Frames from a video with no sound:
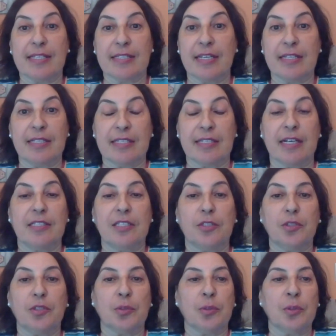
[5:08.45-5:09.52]
They decided
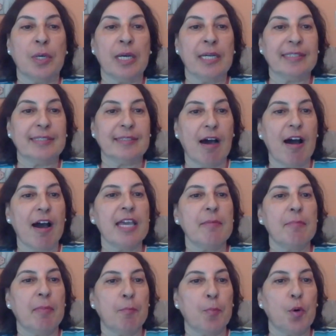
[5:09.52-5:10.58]
to tie
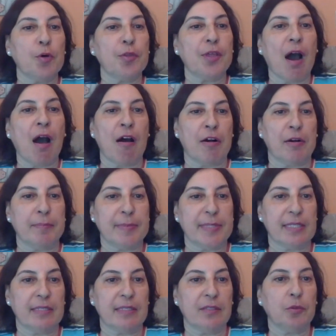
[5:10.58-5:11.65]
both arms
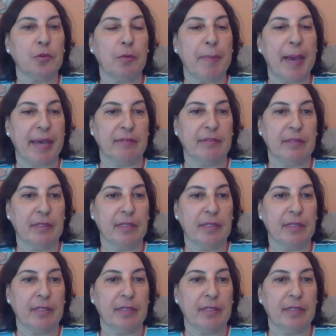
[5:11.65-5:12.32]
to the bed.